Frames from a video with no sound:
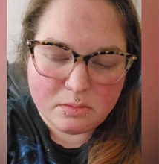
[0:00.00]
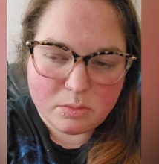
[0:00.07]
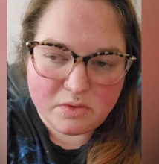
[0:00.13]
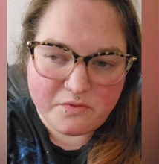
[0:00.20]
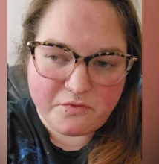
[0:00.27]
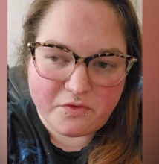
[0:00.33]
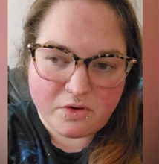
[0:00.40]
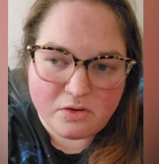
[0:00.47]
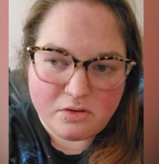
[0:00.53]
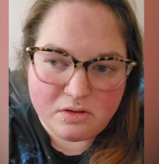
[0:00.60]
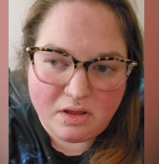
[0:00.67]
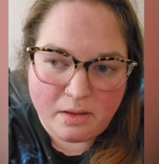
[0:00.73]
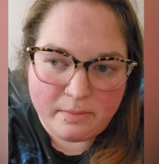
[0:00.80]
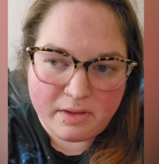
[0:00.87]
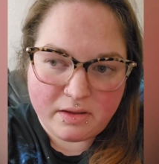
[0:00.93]
referral
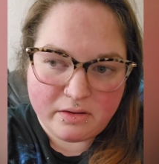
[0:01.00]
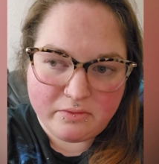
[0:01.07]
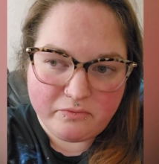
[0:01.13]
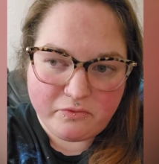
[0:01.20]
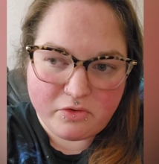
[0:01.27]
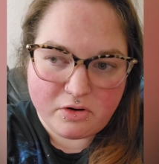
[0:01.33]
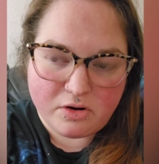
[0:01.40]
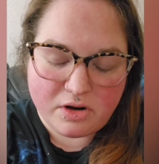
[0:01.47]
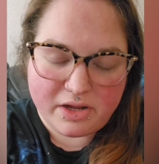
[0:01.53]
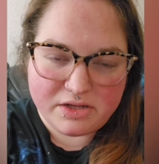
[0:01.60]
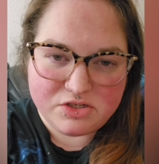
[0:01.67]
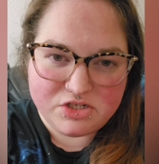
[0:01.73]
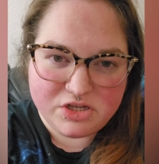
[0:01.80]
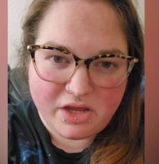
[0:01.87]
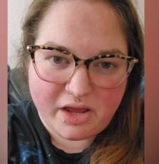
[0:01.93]
coming for a
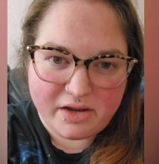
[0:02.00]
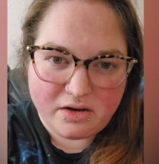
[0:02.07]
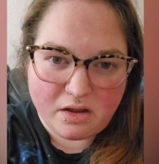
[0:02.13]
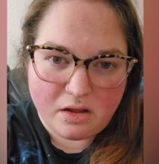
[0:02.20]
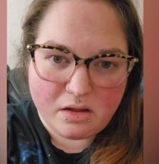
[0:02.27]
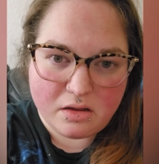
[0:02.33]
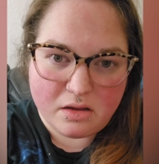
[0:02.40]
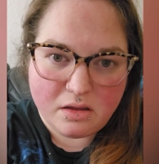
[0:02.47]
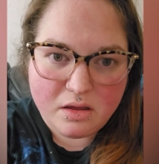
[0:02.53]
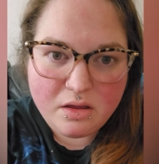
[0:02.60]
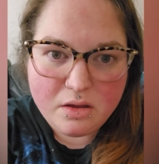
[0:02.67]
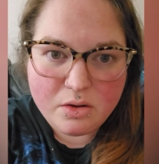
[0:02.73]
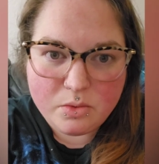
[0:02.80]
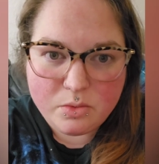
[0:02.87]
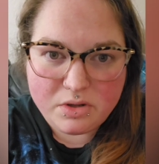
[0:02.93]
GI doc,
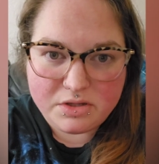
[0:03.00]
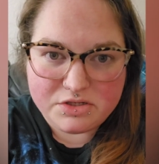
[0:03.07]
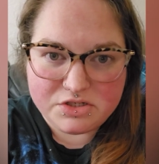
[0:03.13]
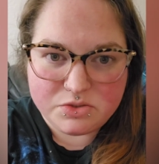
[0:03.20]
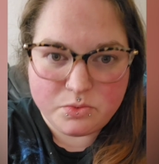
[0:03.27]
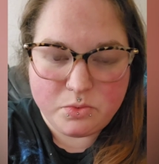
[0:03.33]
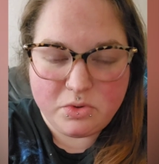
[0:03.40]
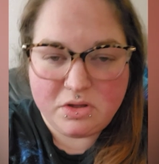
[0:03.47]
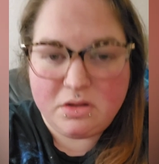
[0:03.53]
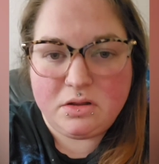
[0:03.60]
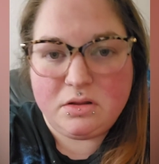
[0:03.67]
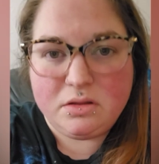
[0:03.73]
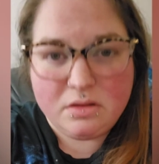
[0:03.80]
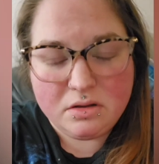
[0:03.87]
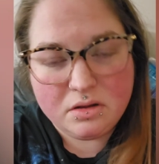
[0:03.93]
which
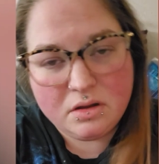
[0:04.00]
will,